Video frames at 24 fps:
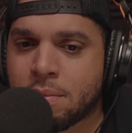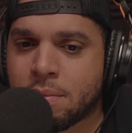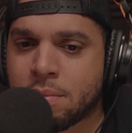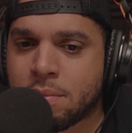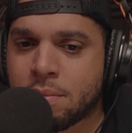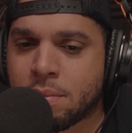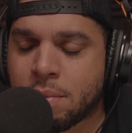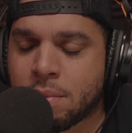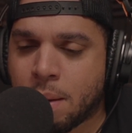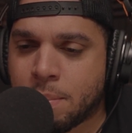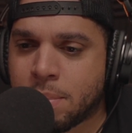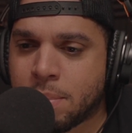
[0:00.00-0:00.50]

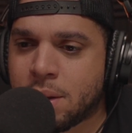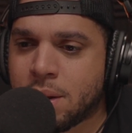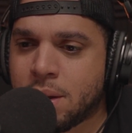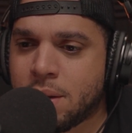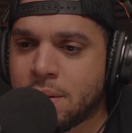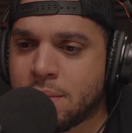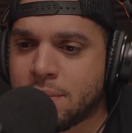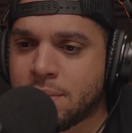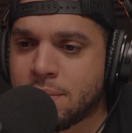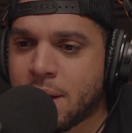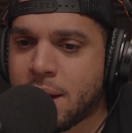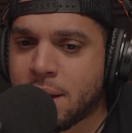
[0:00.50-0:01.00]
I
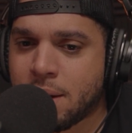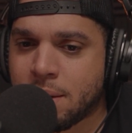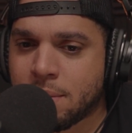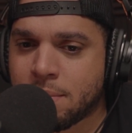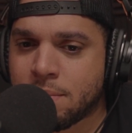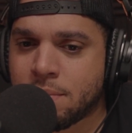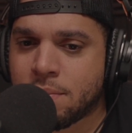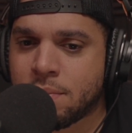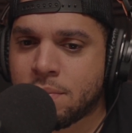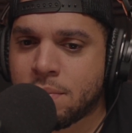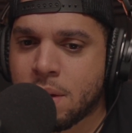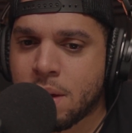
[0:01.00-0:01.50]
believe that
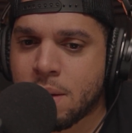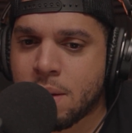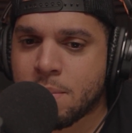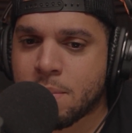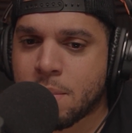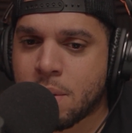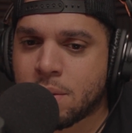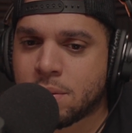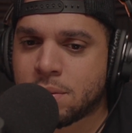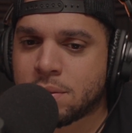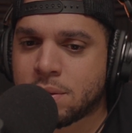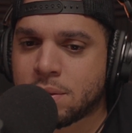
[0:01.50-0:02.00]
it
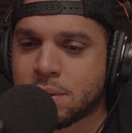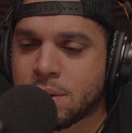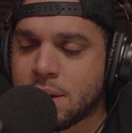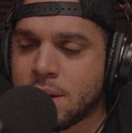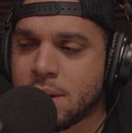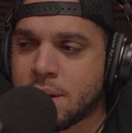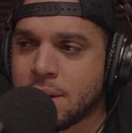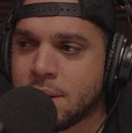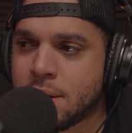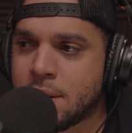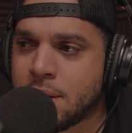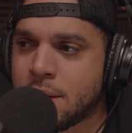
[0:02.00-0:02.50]

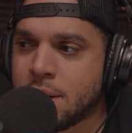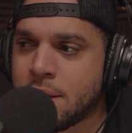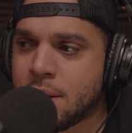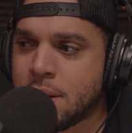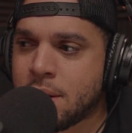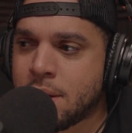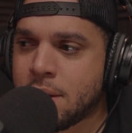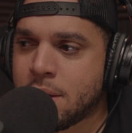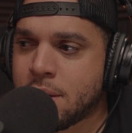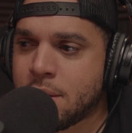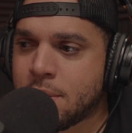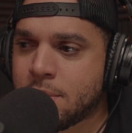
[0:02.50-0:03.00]
mostly
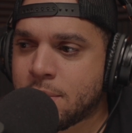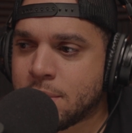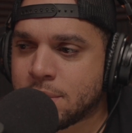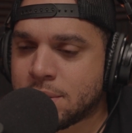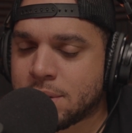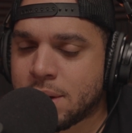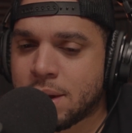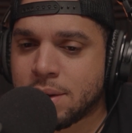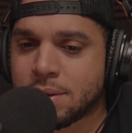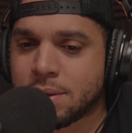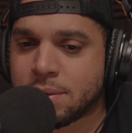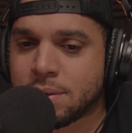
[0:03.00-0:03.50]

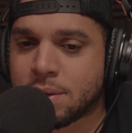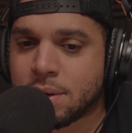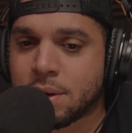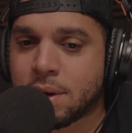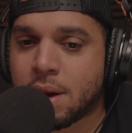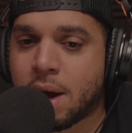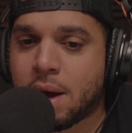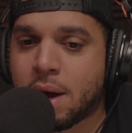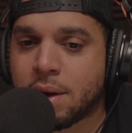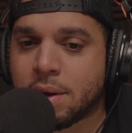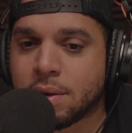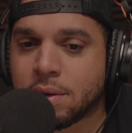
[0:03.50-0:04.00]
pertains to
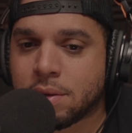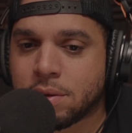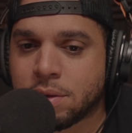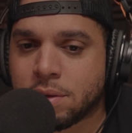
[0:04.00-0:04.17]
knowledge